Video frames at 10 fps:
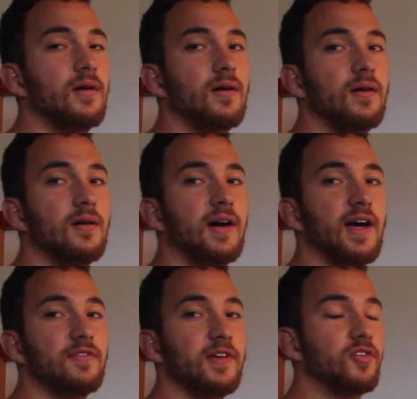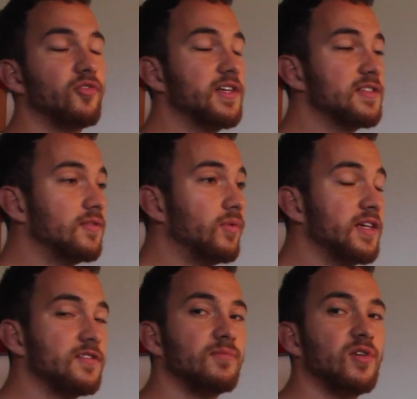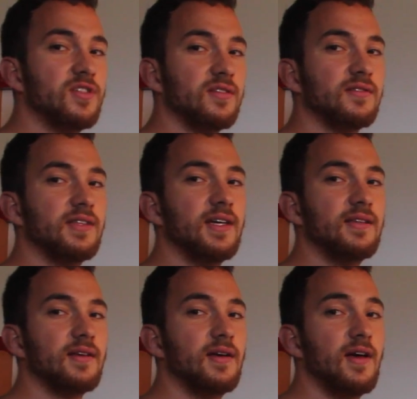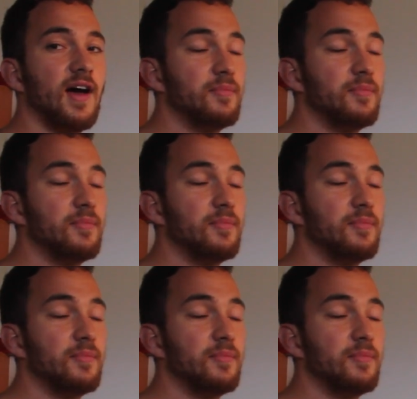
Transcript: I have increased the range of motion on that.